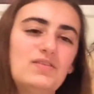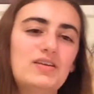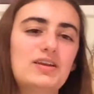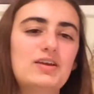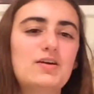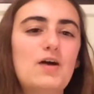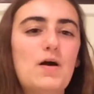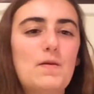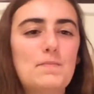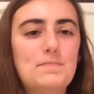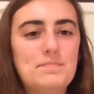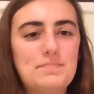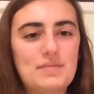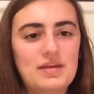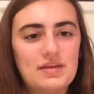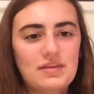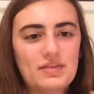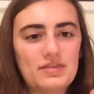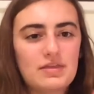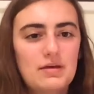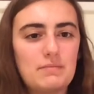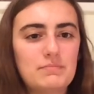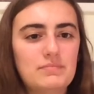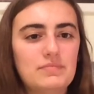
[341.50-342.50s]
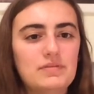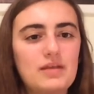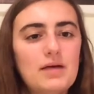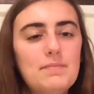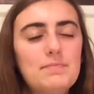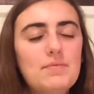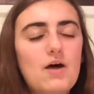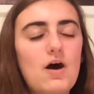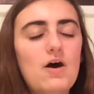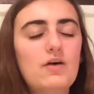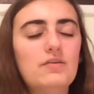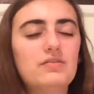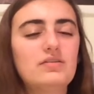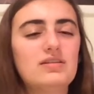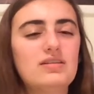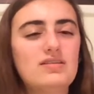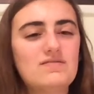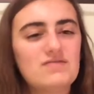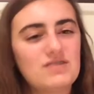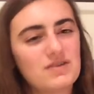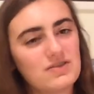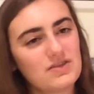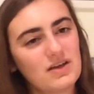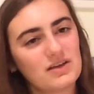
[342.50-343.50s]
video a big thumbs up. Also
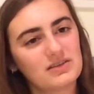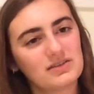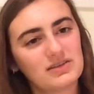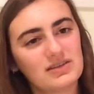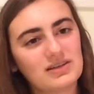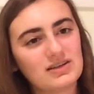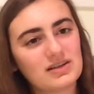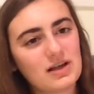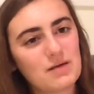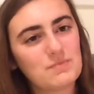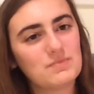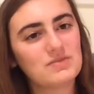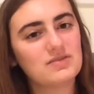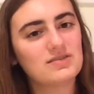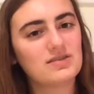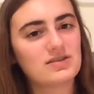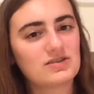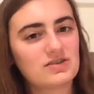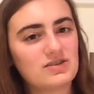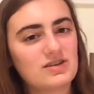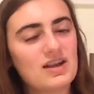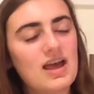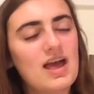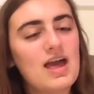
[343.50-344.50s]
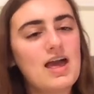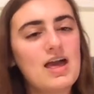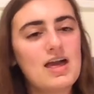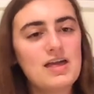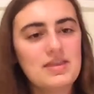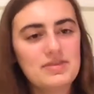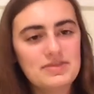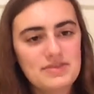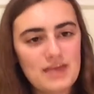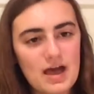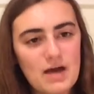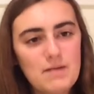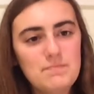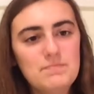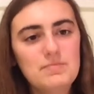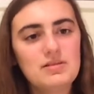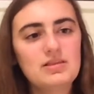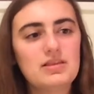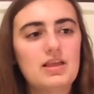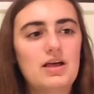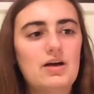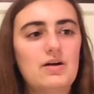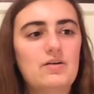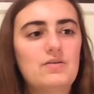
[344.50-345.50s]
leave your thoughts in the comment section down
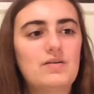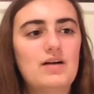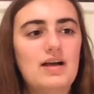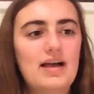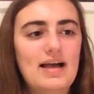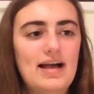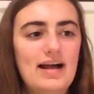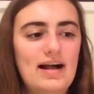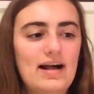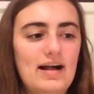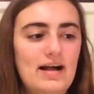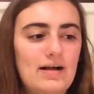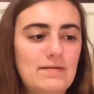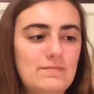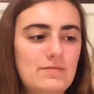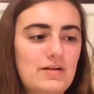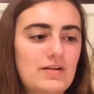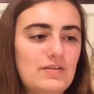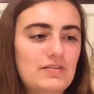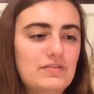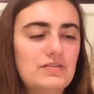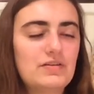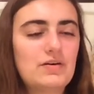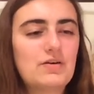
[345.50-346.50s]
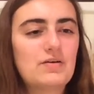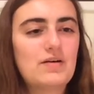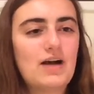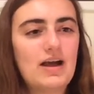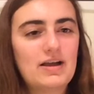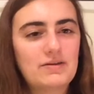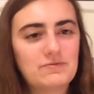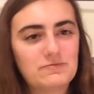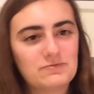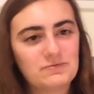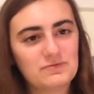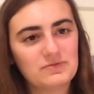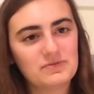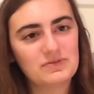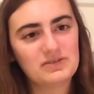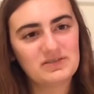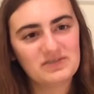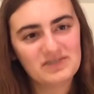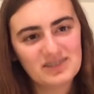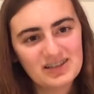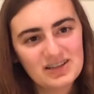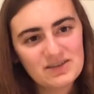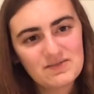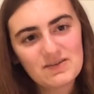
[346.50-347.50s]
below. Um, also, I
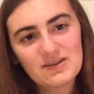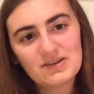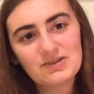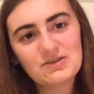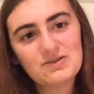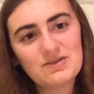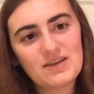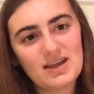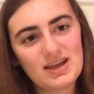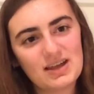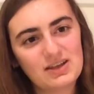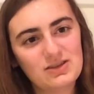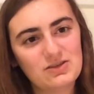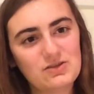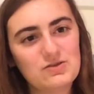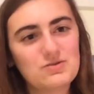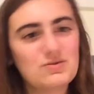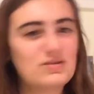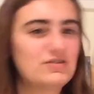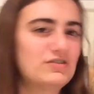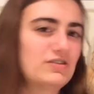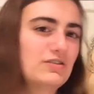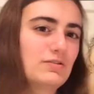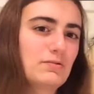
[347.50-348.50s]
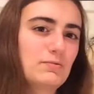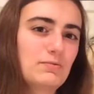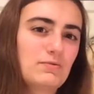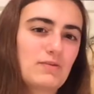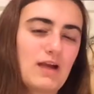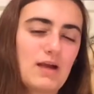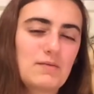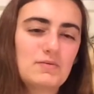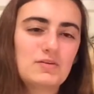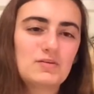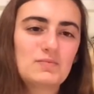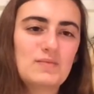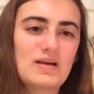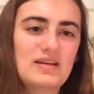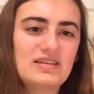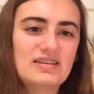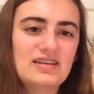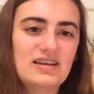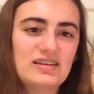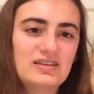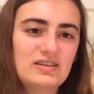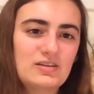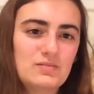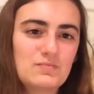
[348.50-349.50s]
really want to hit 200 subscribers by
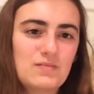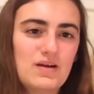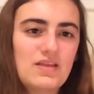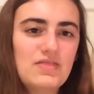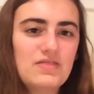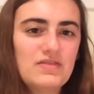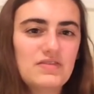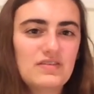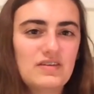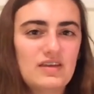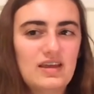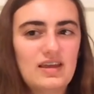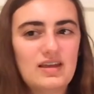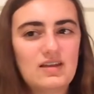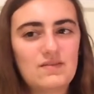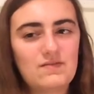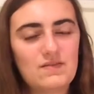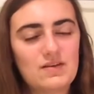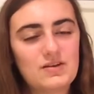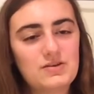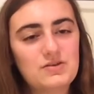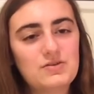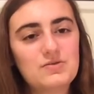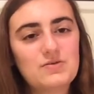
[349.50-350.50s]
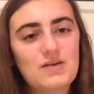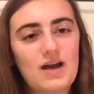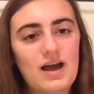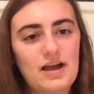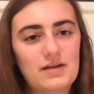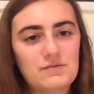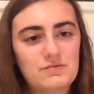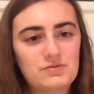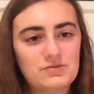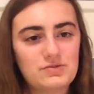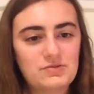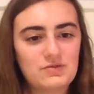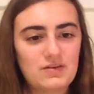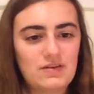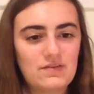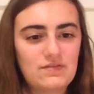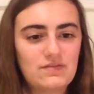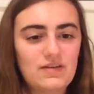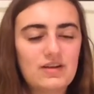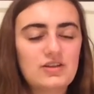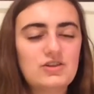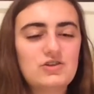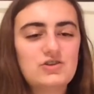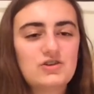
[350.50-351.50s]
the end of the month. And if I do, I will do a
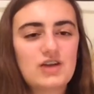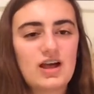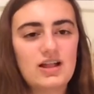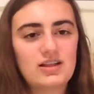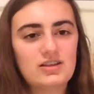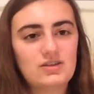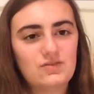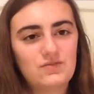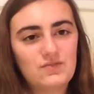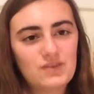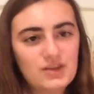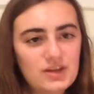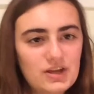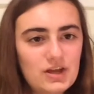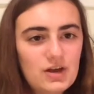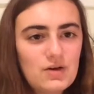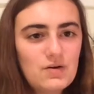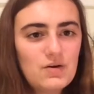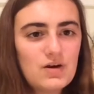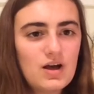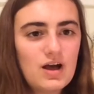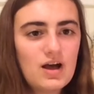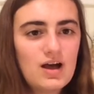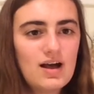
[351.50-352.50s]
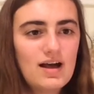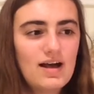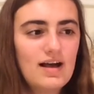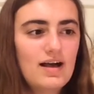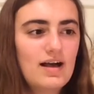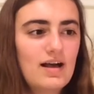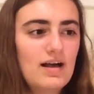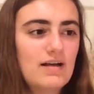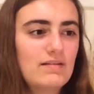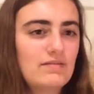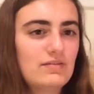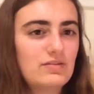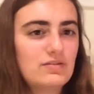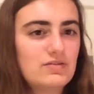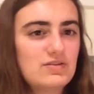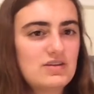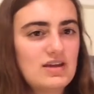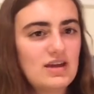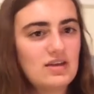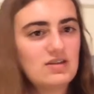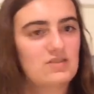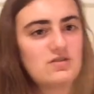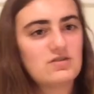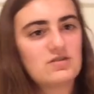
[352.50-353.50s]
fun challenge video. Uh, so
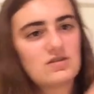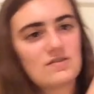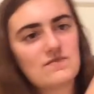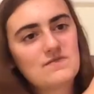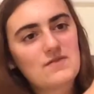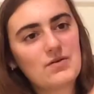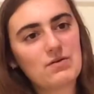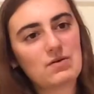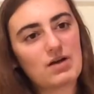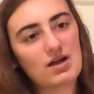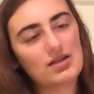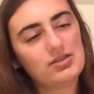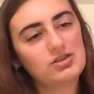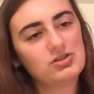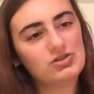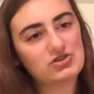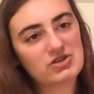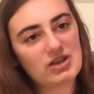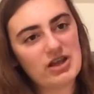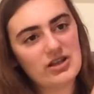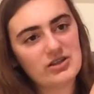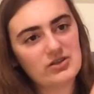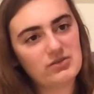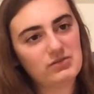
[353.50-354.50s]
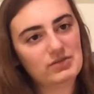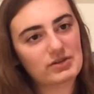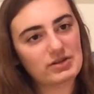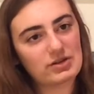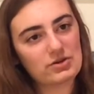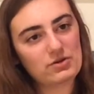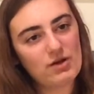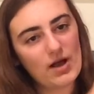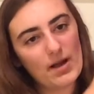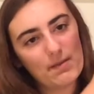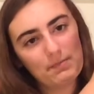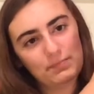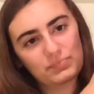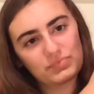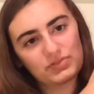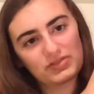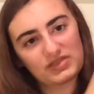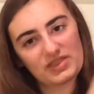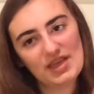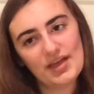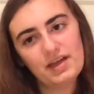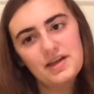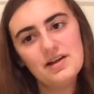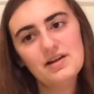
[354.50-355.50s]
yeah, you can vote on the challenge video up
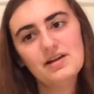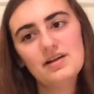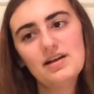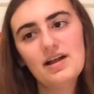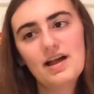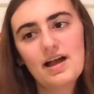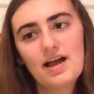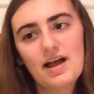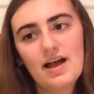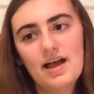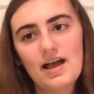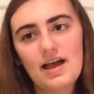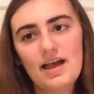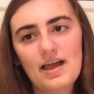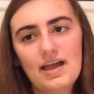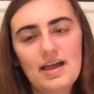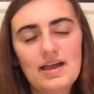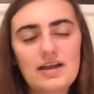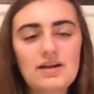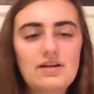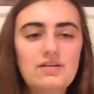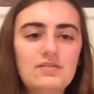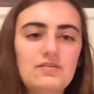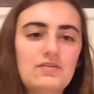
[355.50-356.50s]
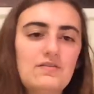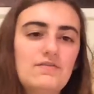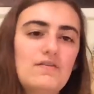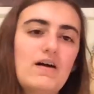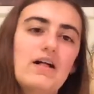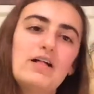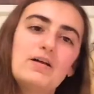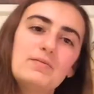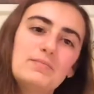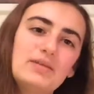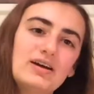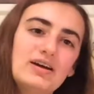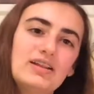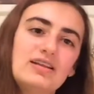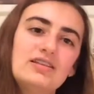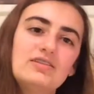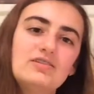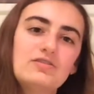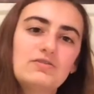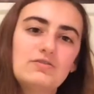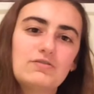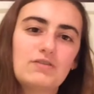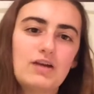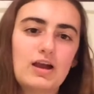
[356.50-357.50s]
there. And also follow me on
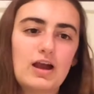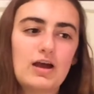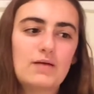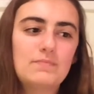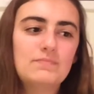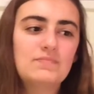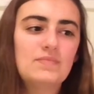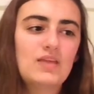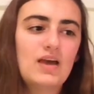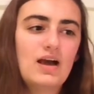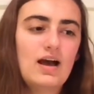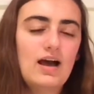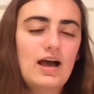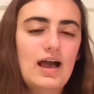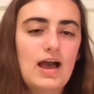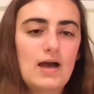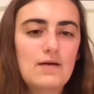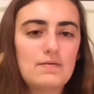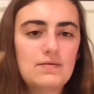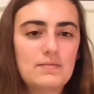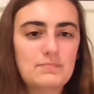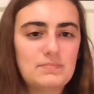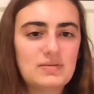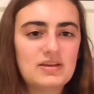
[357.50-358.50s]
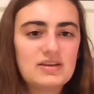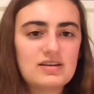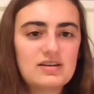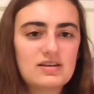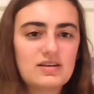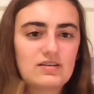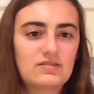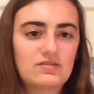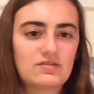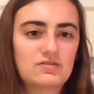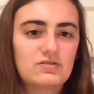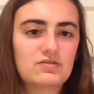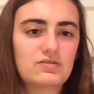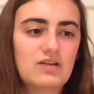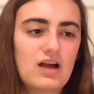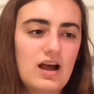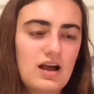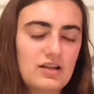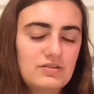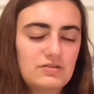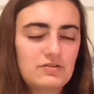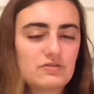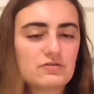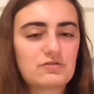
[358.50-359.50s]
Instagram at pinki
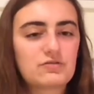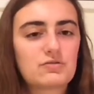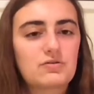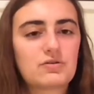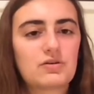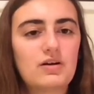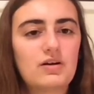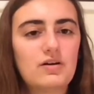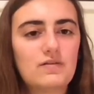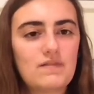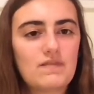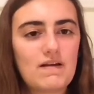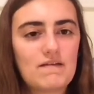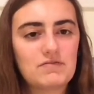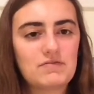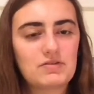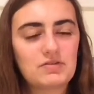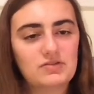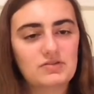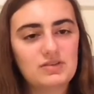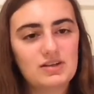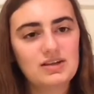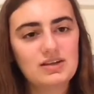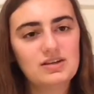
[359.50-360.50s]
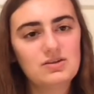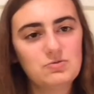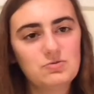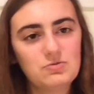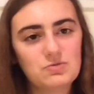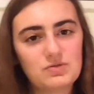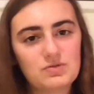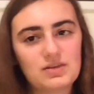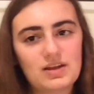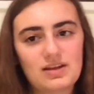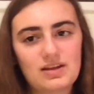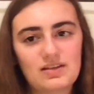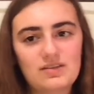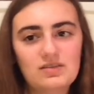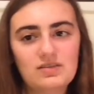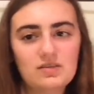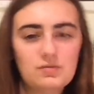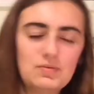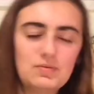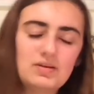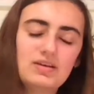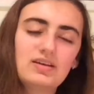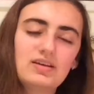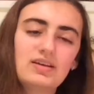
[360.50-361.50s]
underscore girl 513 to get a
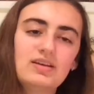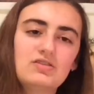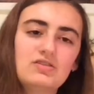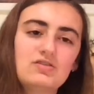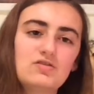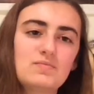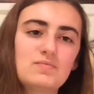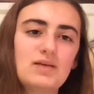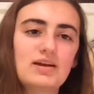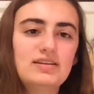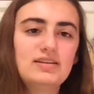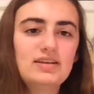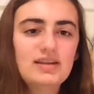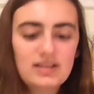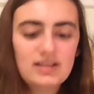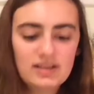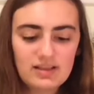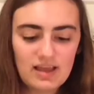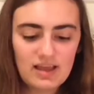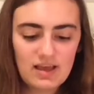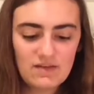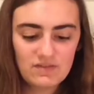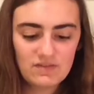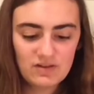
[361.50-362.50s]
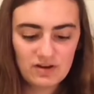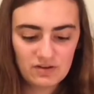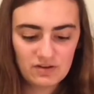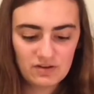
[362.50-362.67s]
sneak peek into my daily life and